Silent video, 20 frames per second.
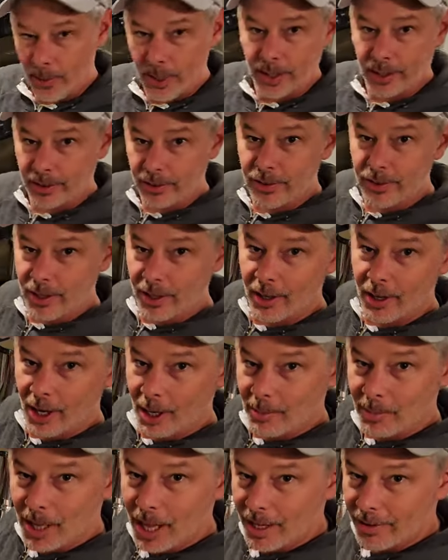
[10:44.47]
we are going to start
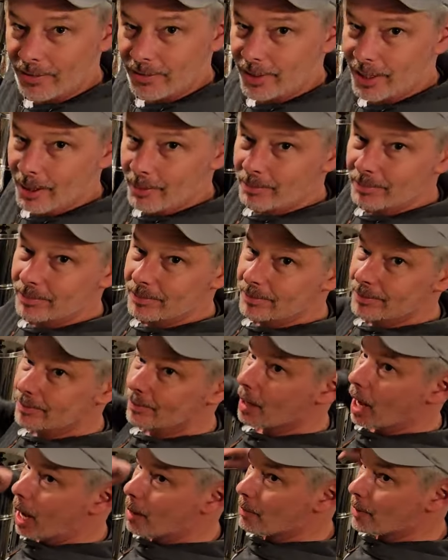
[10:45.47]
caramelizing them.
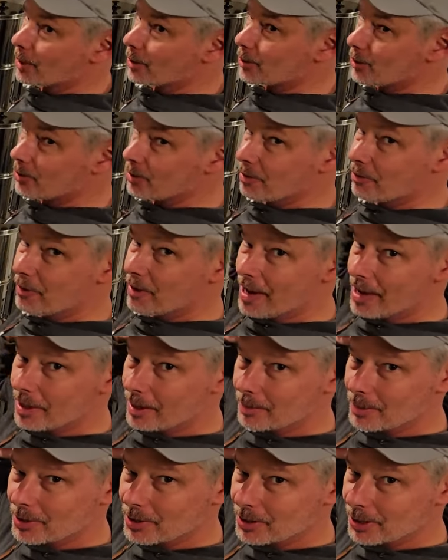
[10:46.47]
I'm going to turn the fan up
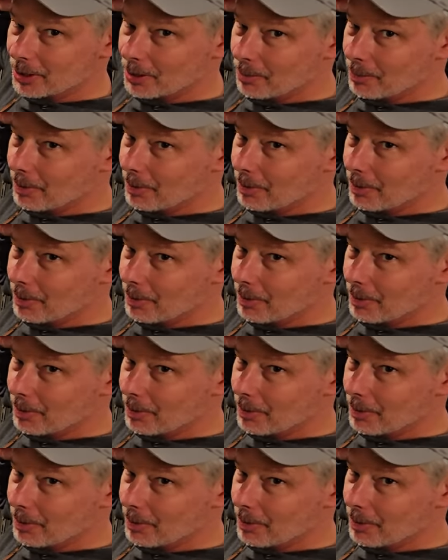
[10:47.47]
just a little